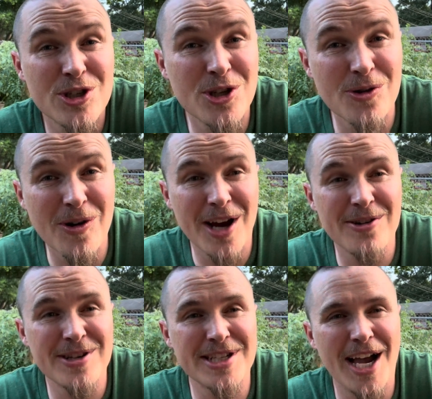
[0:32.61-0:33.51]

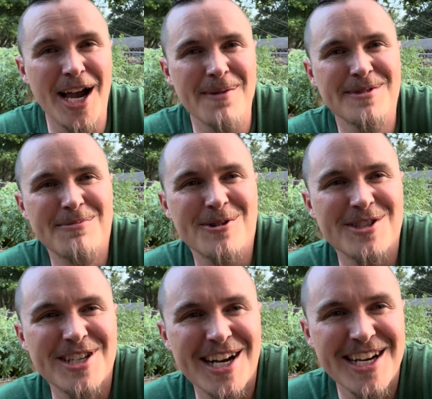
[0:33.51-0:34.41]
200 times per
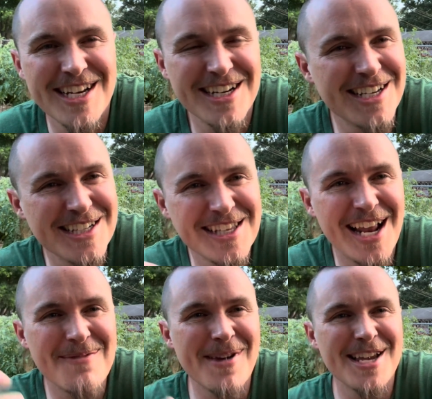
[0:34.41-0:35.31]
second? Isn't
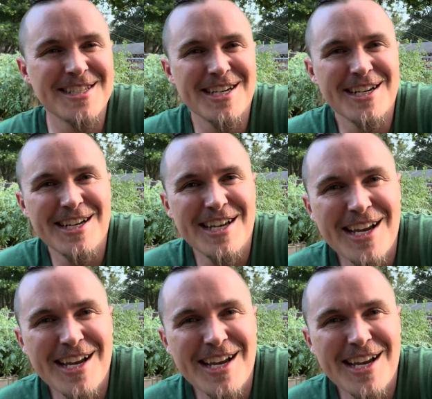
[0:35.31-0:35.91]
that amazing?